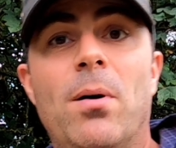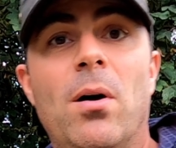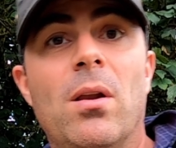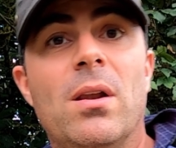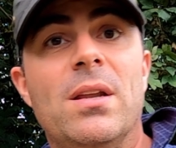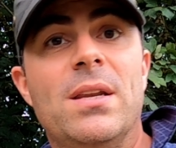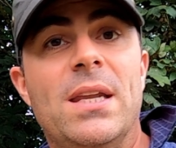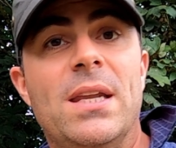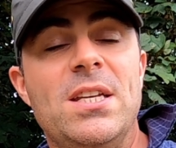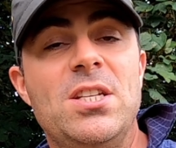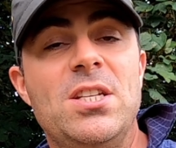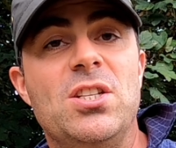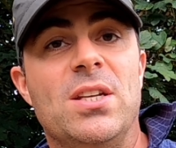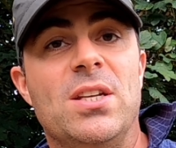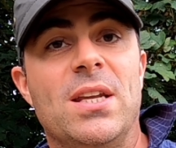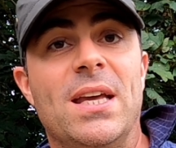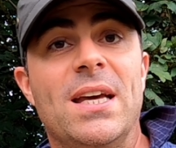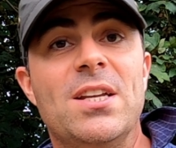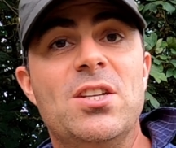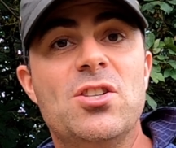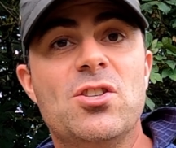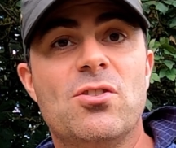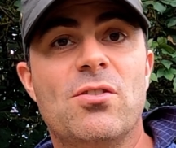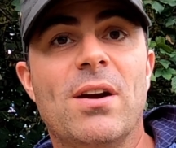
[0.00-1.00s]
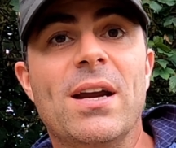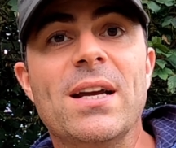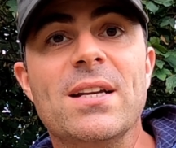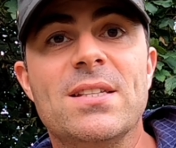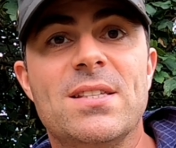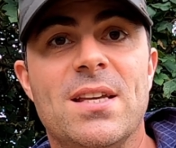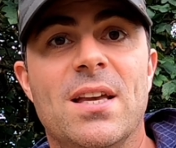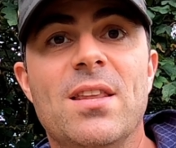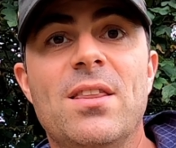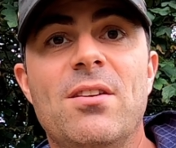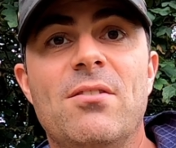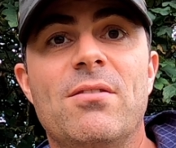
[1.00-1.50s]
the pollination, it
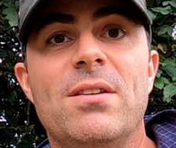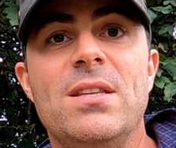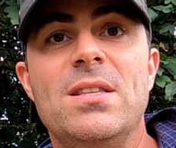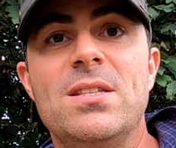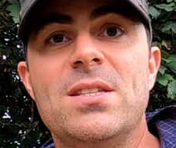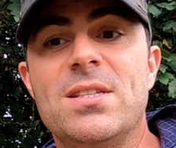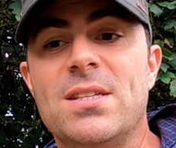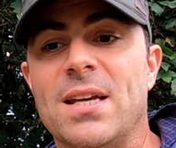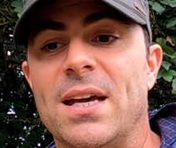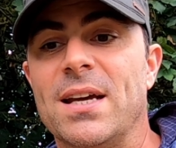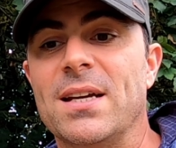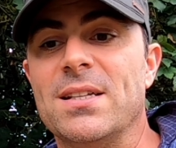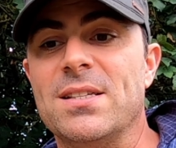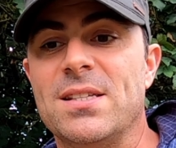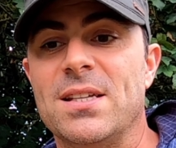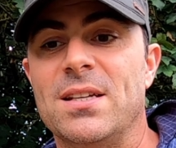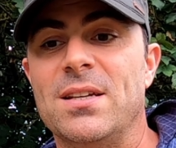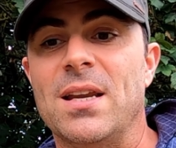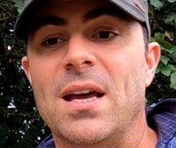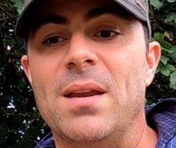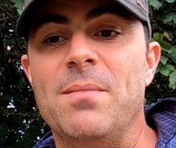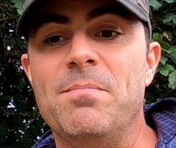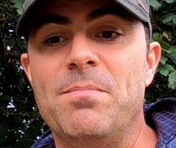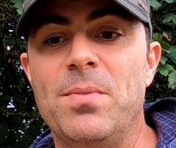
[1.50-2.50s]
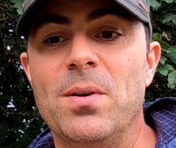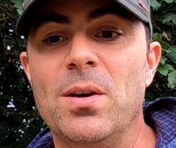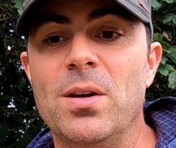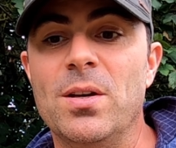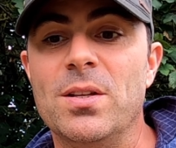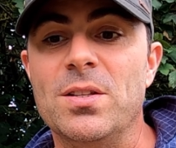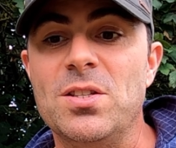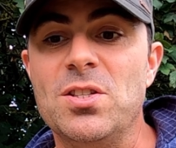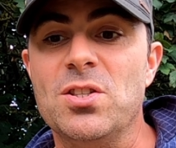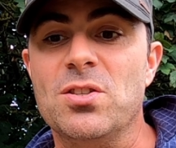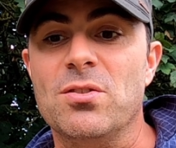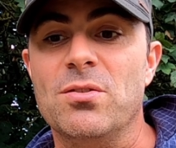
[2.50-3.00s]
attracts other insects and, and
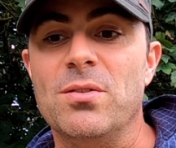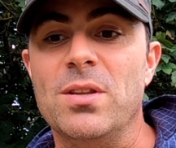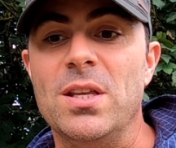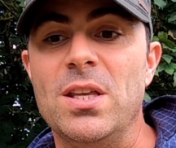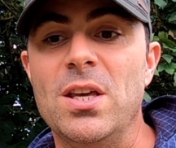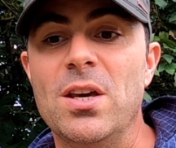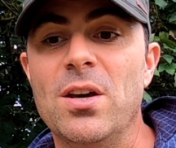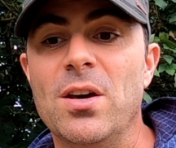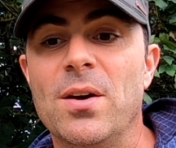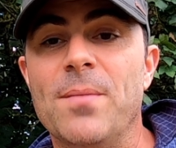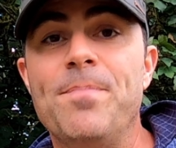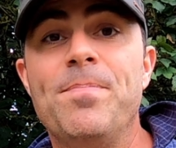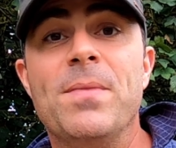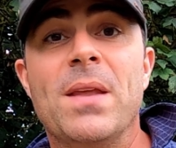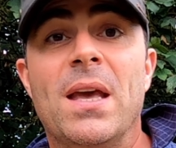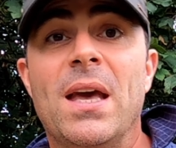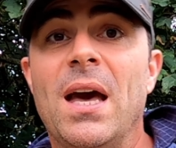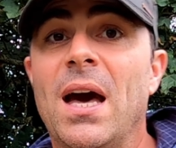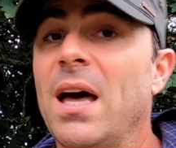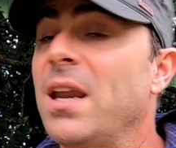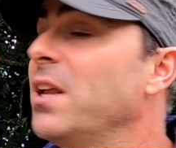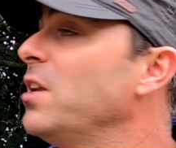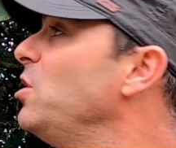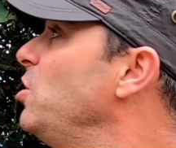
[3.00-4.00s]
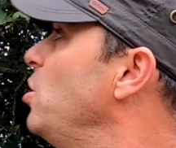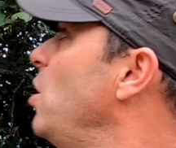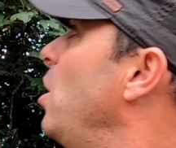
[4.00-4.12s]
birds through the year. And I